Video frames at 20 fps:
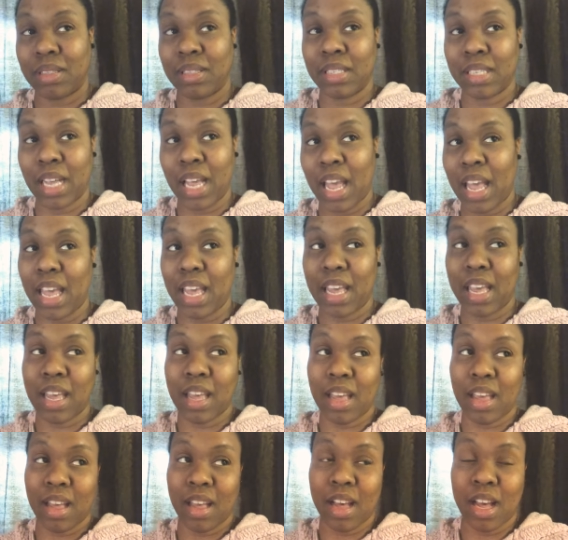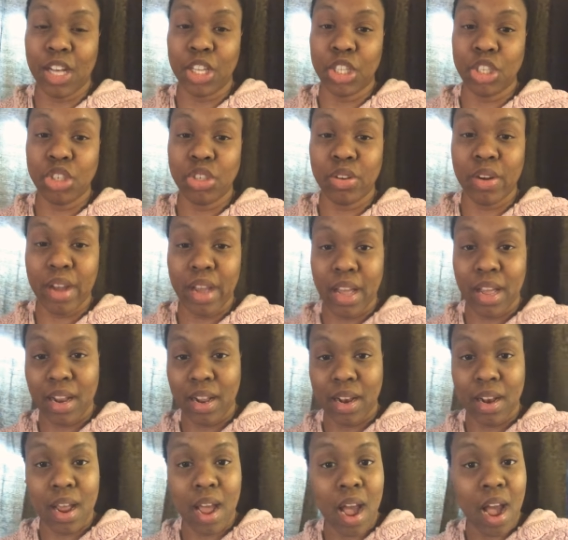taking a trade
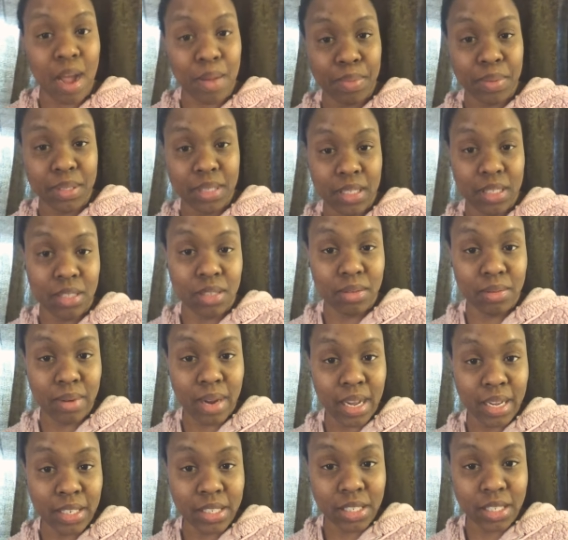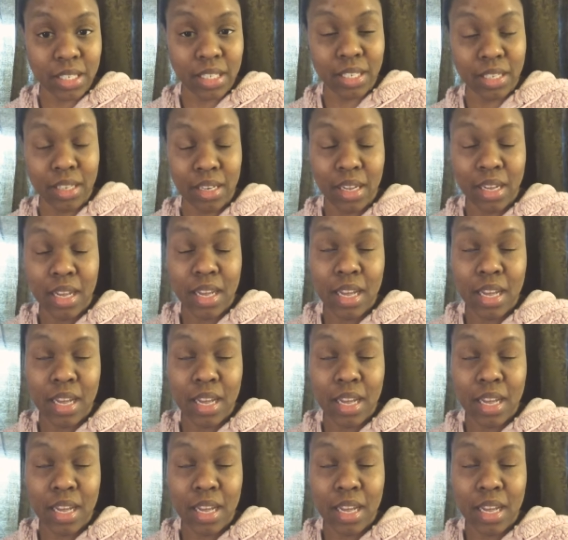in the opposite direction.